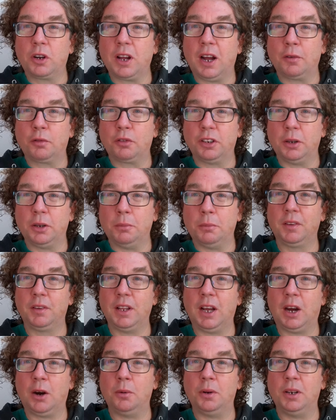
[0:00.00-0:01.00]
after them.
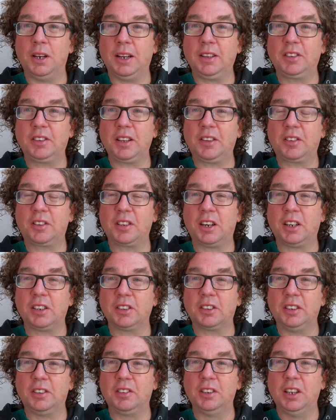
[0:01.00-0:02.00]
Now let's get
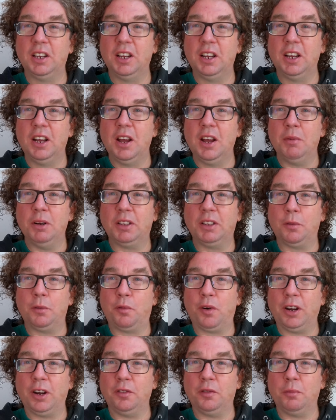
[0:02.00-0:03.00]
started with the
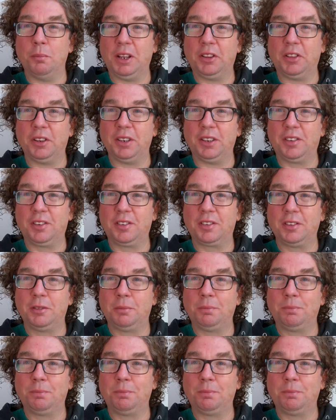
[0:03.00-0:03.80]
5 methods.